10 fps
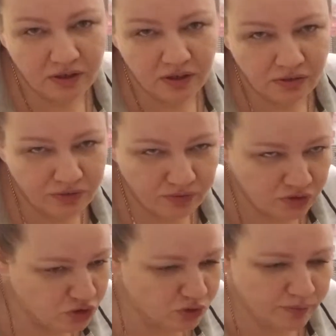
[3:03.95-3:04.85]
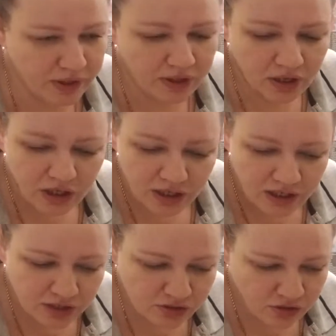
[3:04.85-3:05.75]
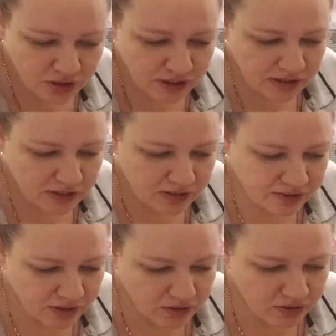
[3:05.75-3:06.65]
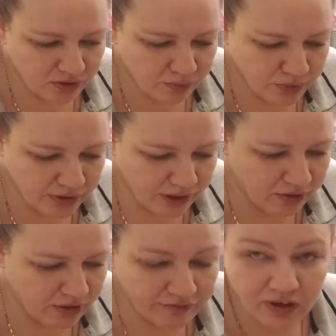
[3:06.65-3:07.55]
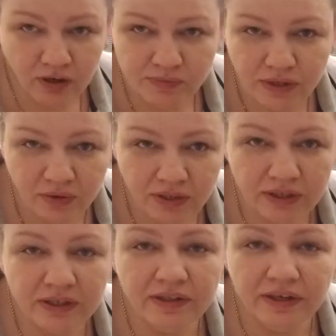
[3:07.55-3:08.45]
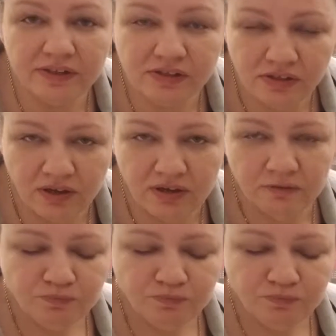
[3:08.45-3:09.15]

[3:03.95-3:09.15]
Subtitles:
Get a toothpick, insert it into the center, pull it out. If it comes out clean, then it's done.